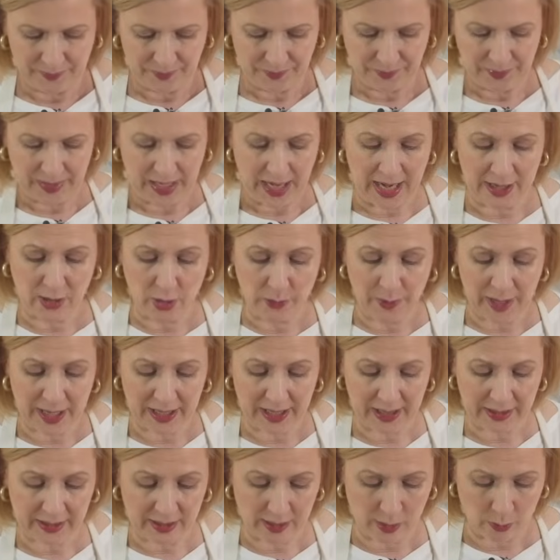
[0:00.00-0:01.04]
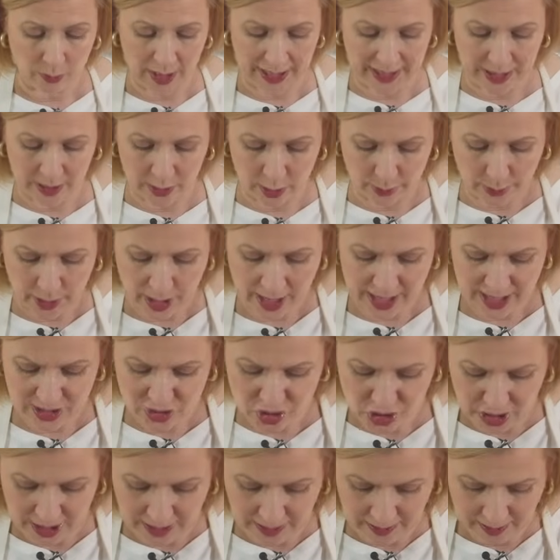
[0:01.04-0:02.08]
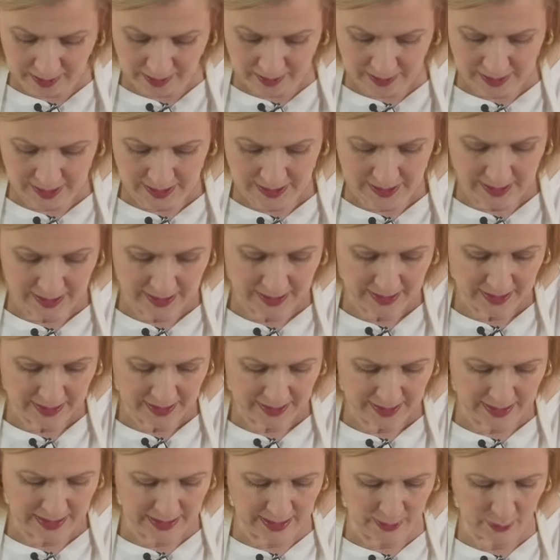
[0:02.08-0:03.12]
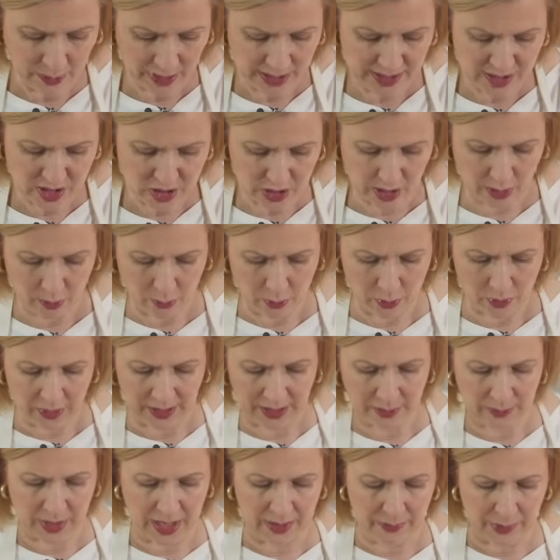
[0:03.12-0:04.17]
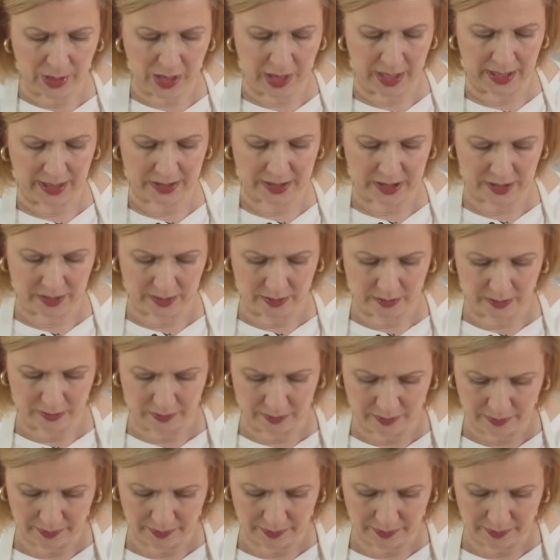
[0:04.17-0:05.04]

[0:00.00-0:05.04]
And you bake it in a regular pie shell. And when I start rolling my pie dough,